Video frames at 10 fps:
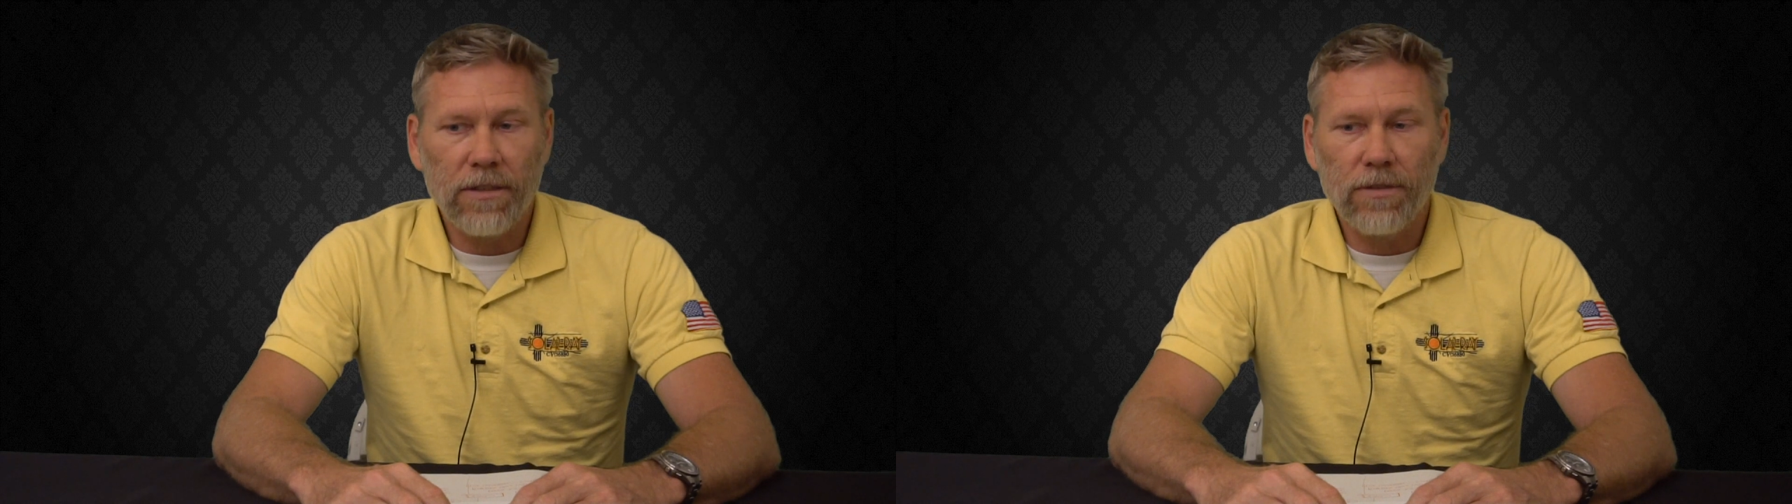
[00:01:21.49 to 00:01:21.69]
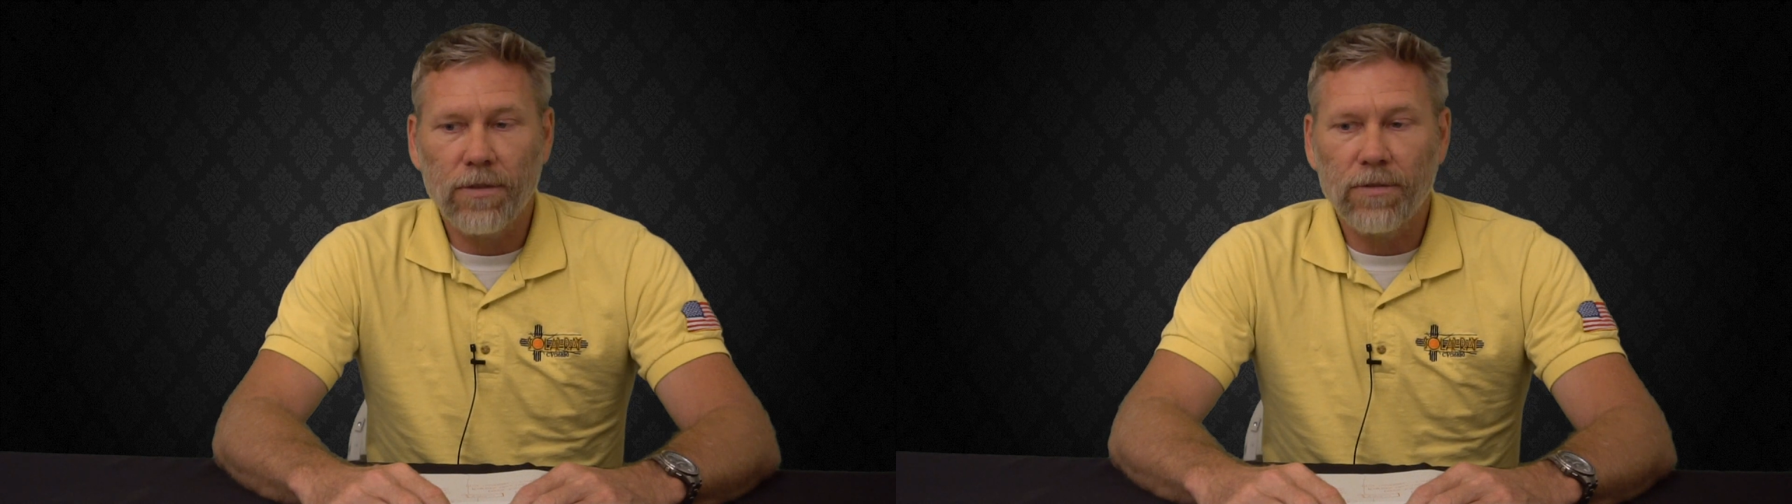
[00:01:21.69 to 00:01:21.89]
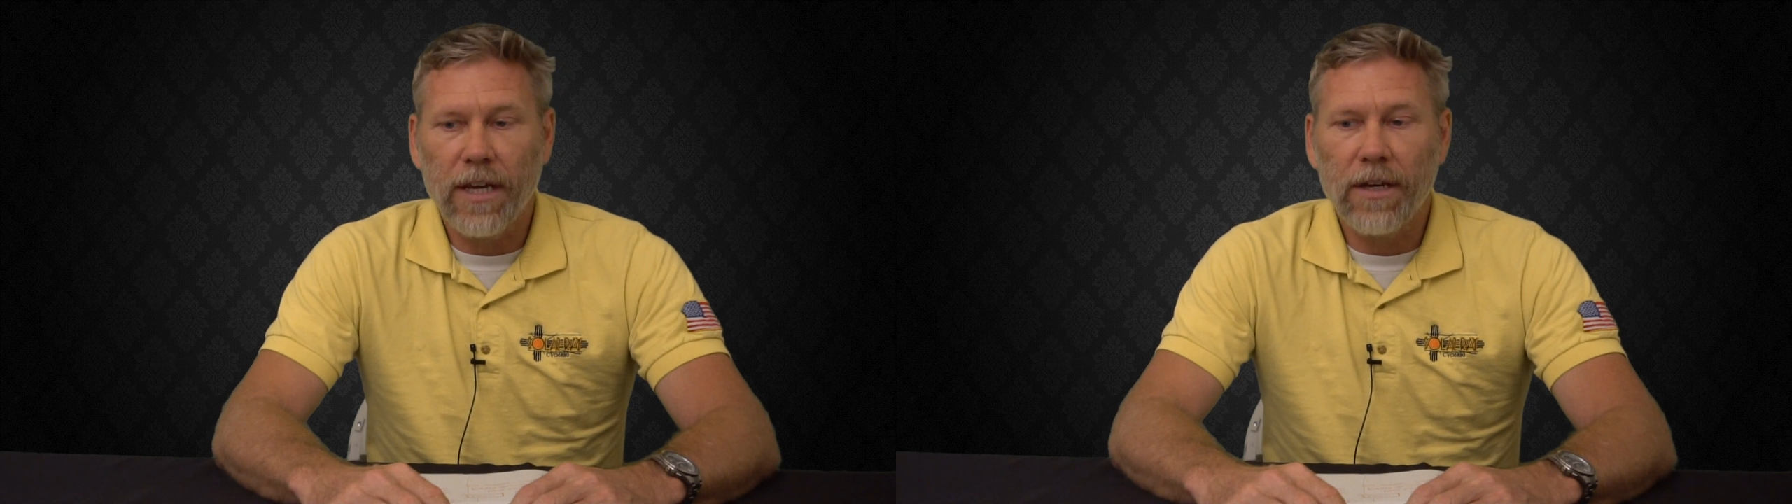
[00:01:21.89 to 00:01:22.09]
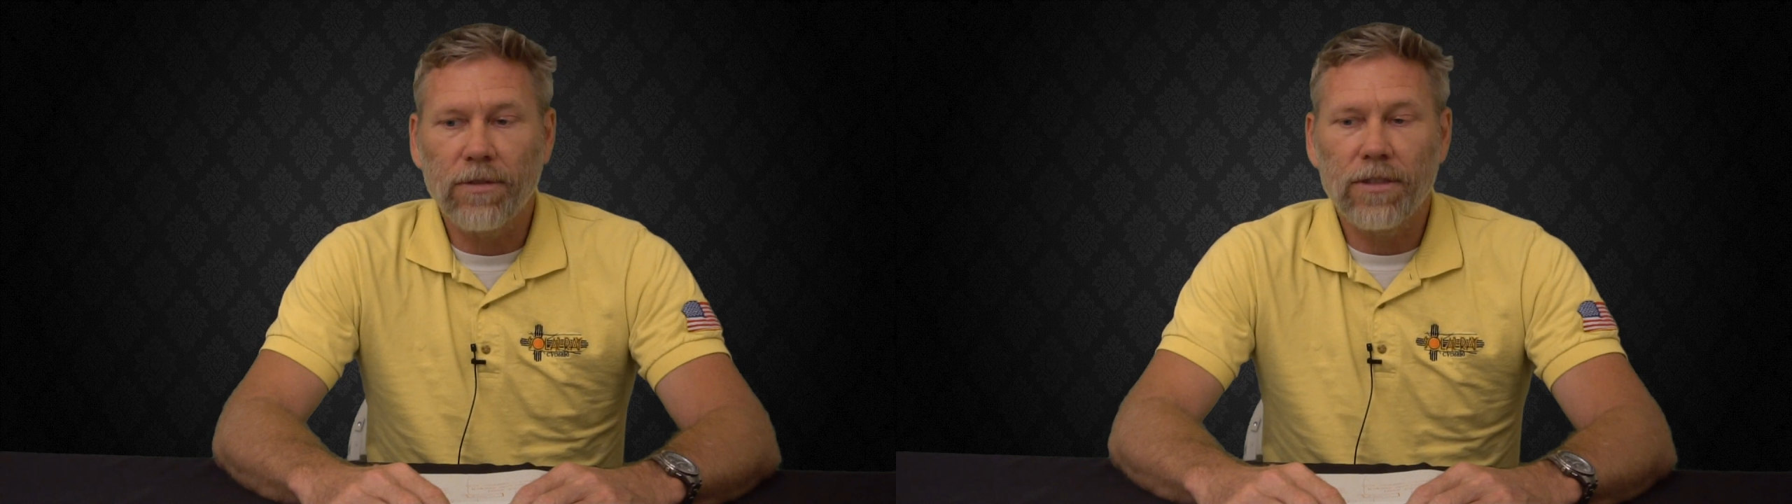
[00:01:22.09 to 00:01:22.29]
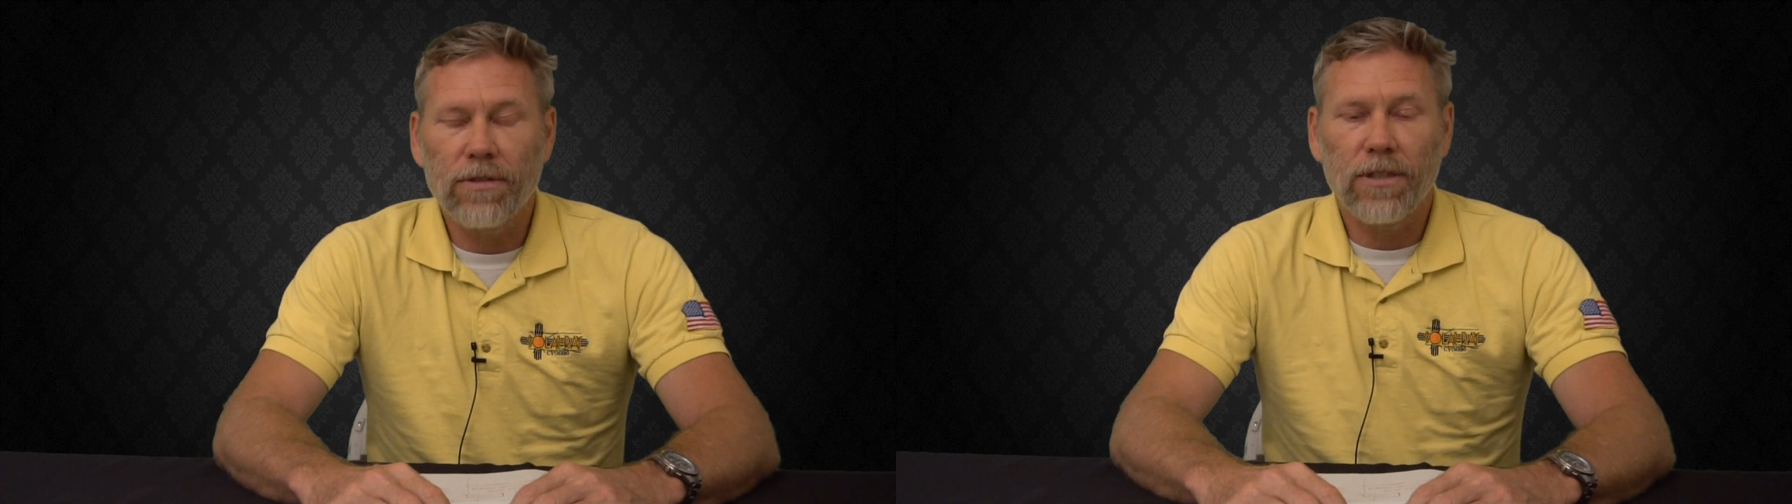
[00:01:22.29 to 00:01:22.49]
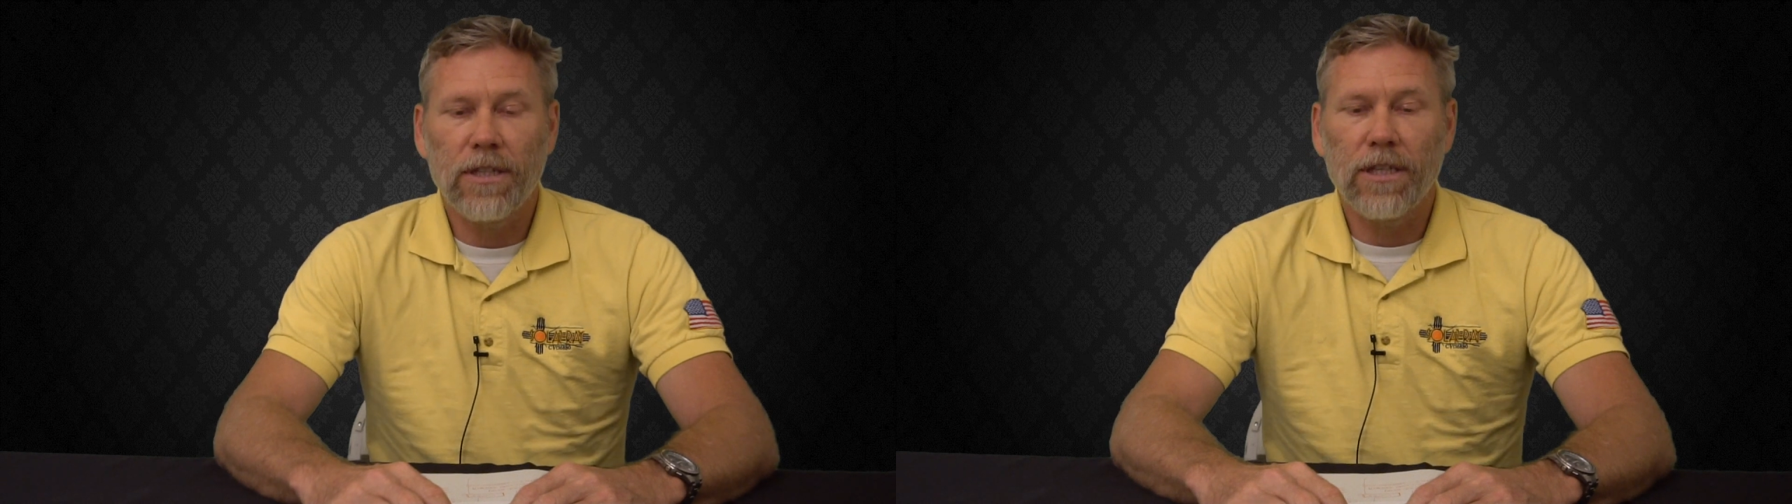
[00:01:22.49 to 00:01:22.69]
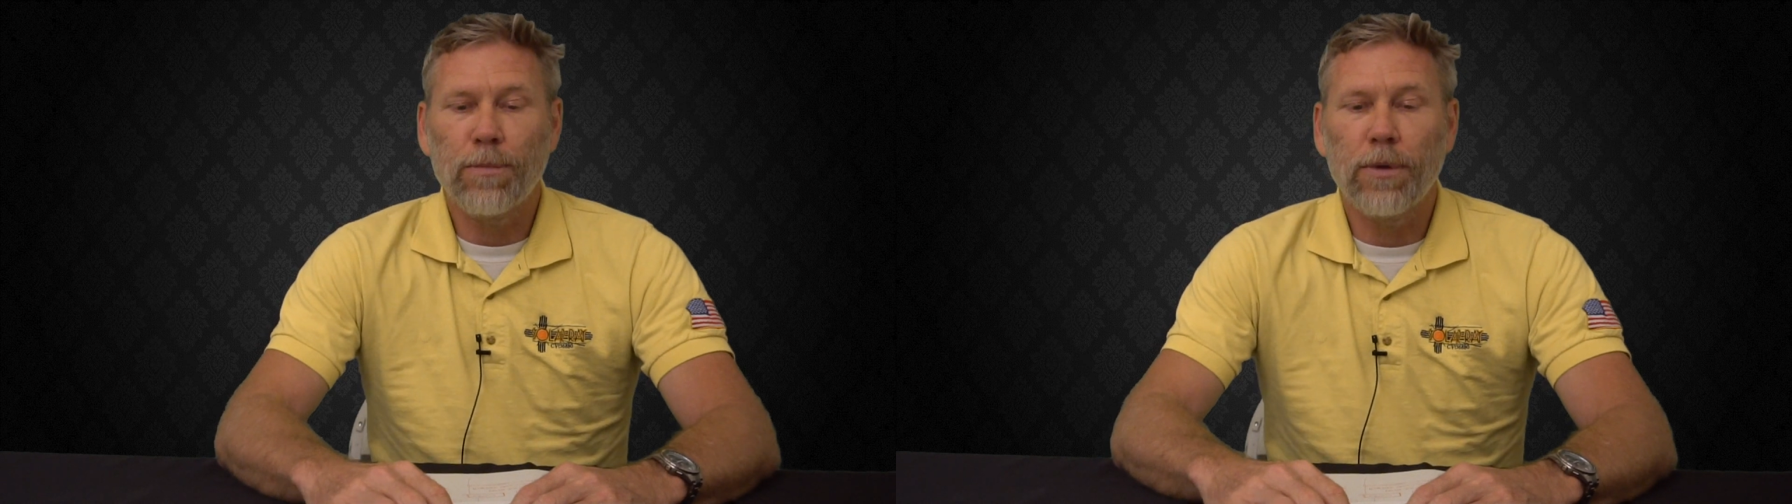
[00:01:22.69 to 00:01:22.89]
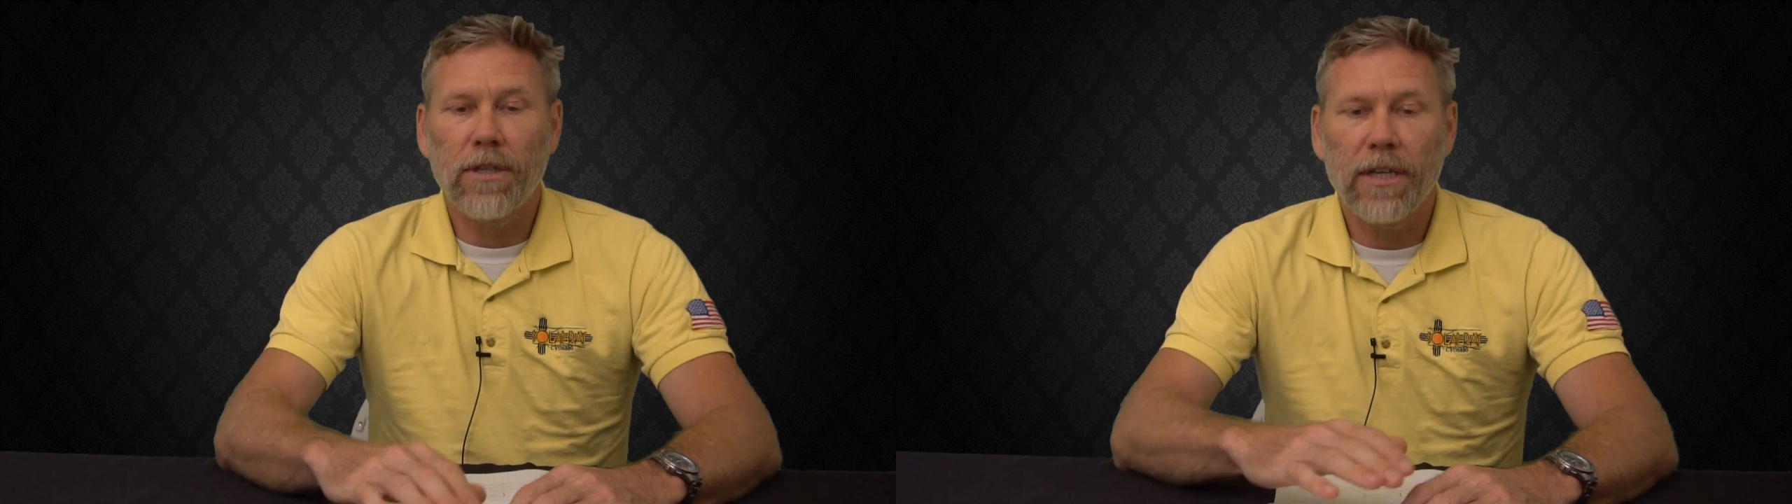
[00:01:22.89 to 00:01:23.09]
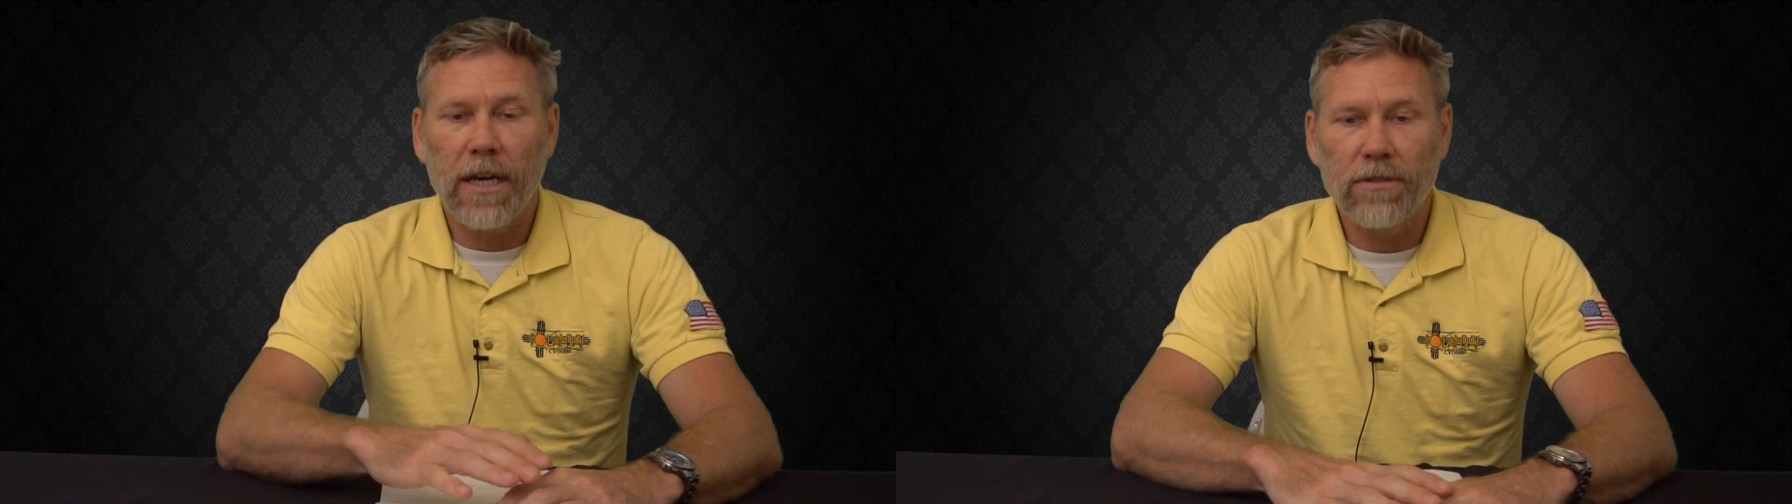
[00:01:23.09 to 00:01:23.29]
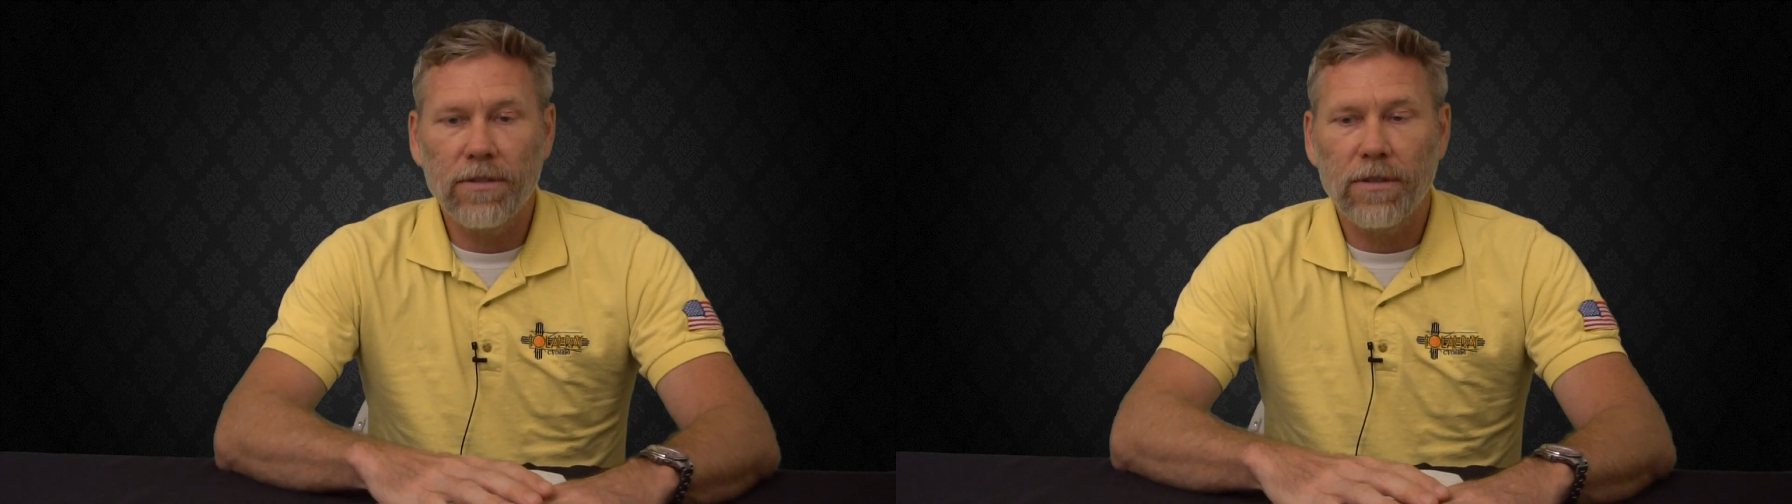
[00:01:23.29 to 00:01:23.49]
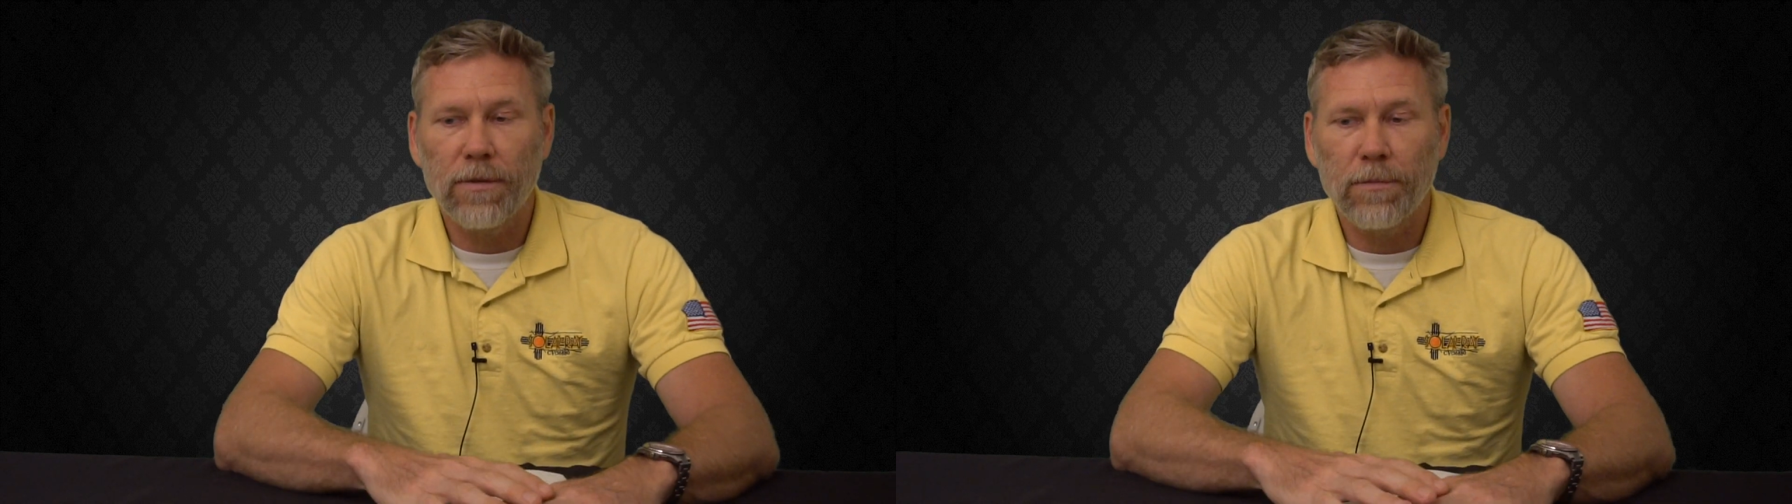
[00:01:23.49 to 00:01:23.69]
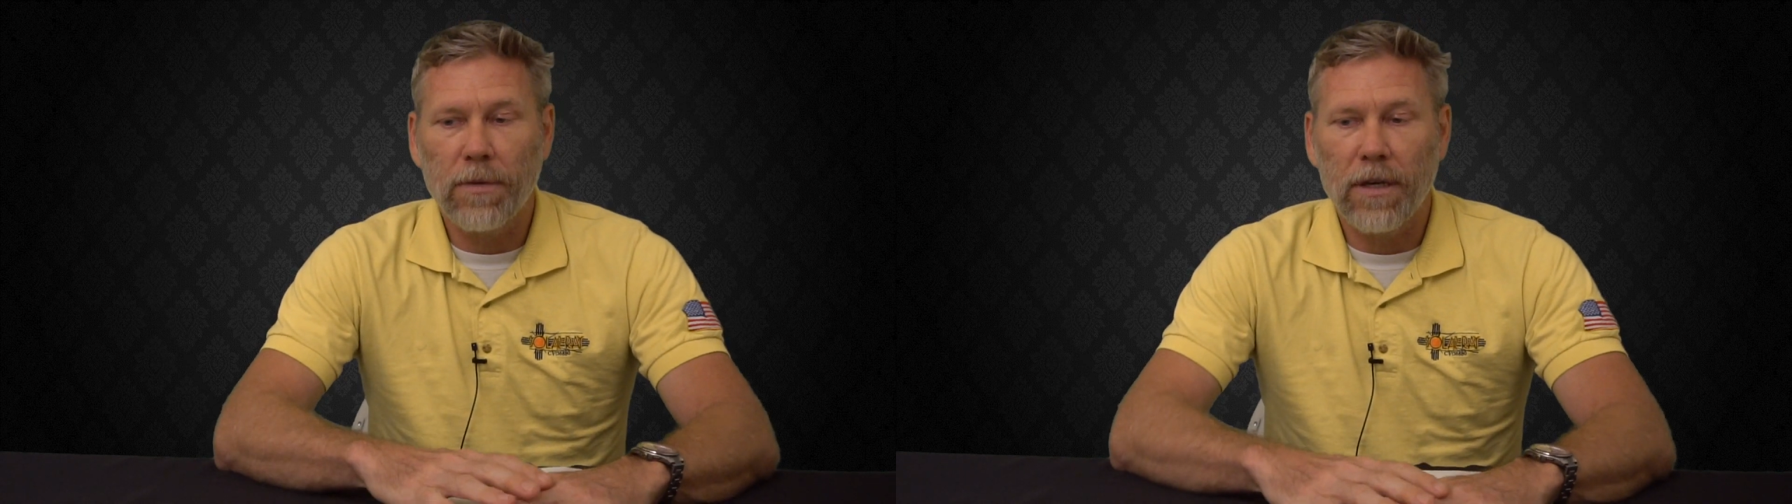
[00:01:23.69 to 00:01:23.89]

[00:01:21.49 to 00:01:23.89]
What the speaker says: So now either you need to put down some